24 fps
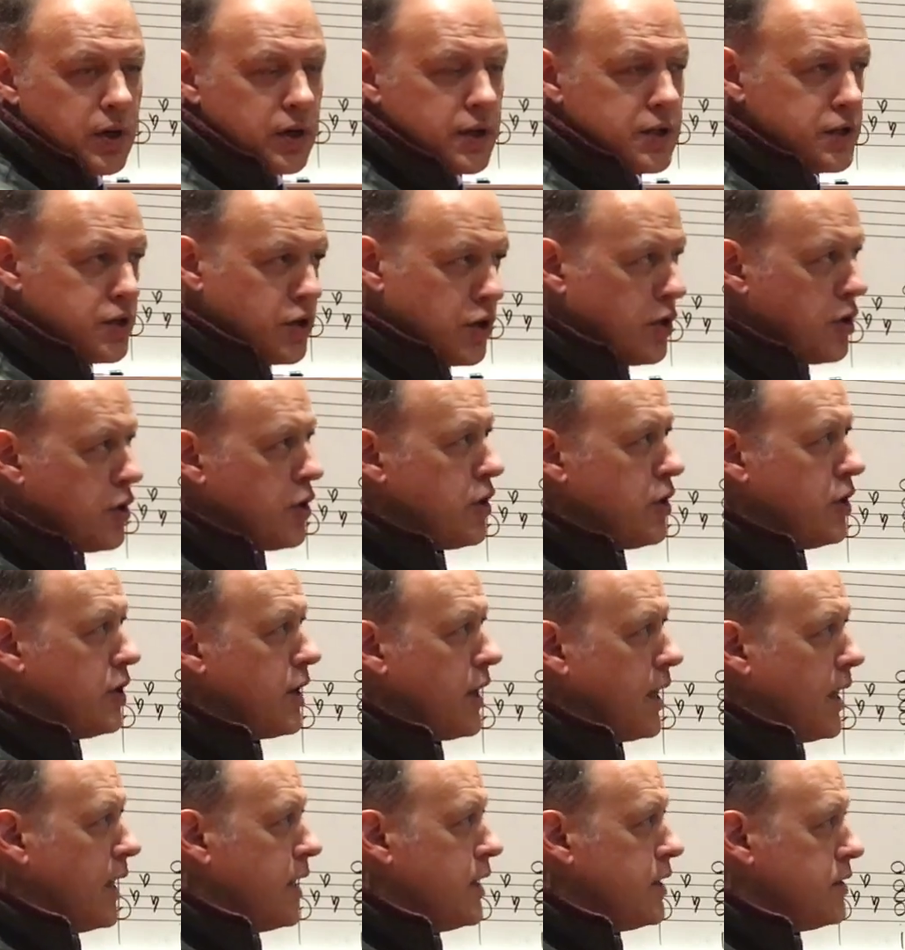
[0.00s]
is heard
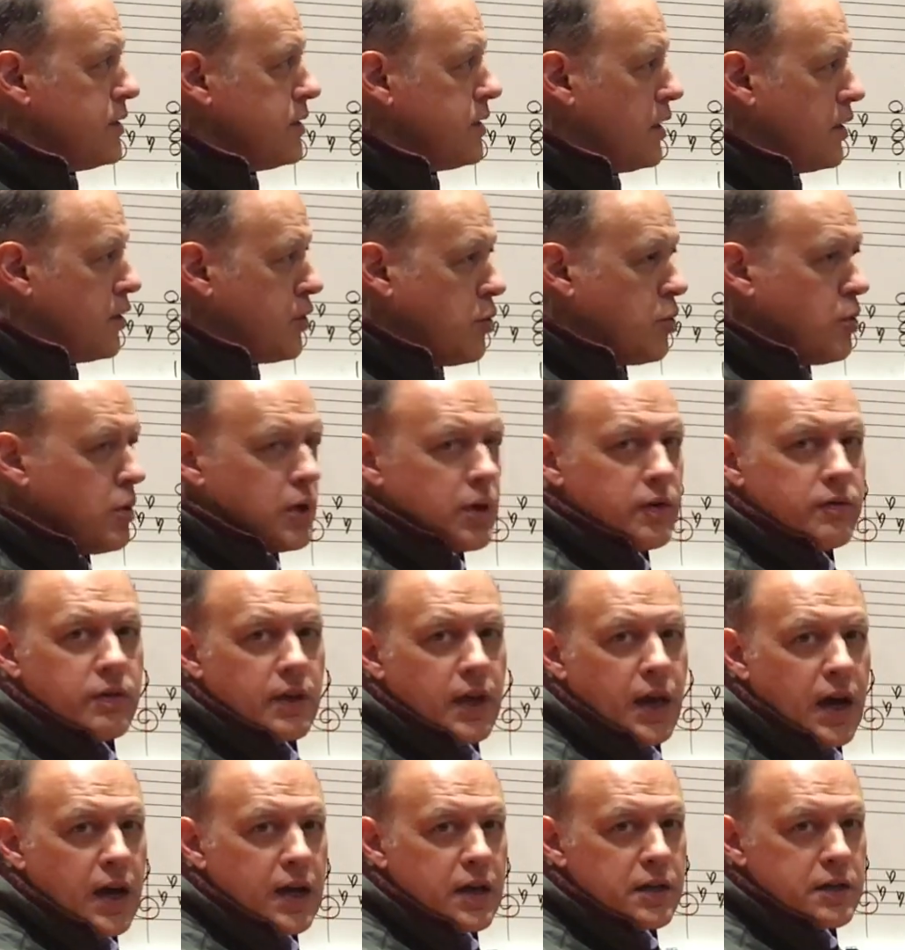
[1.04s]
as a chord of
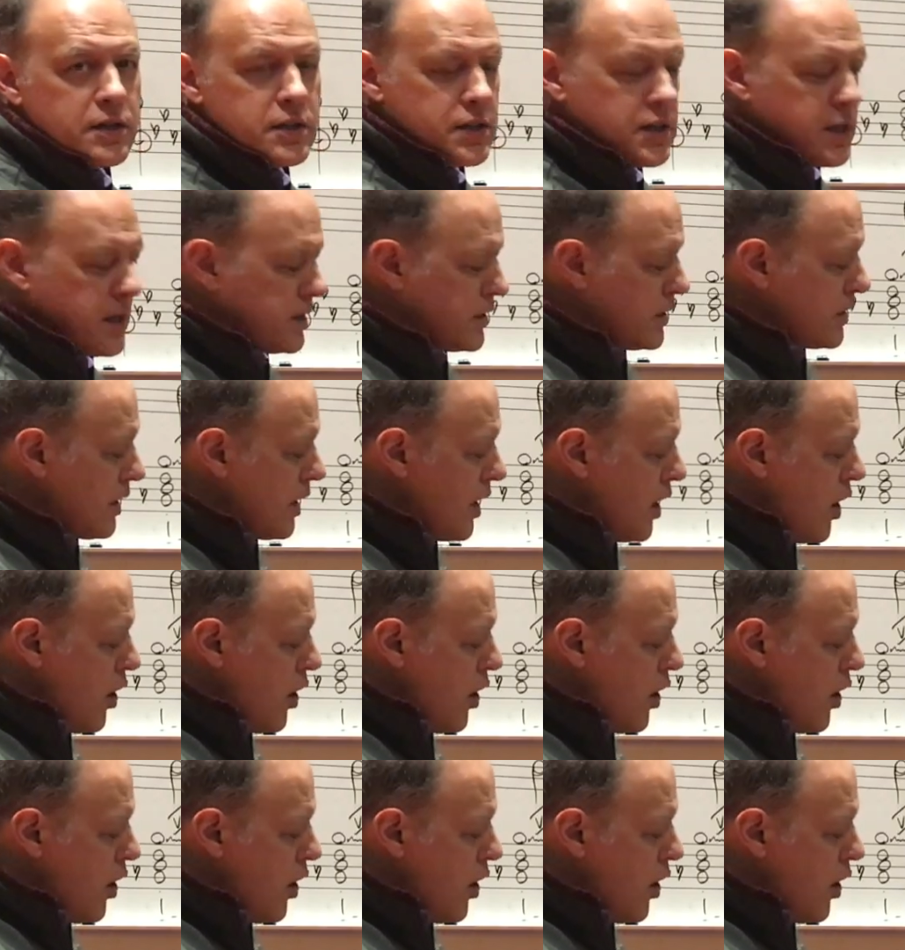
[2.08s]
the added sixth.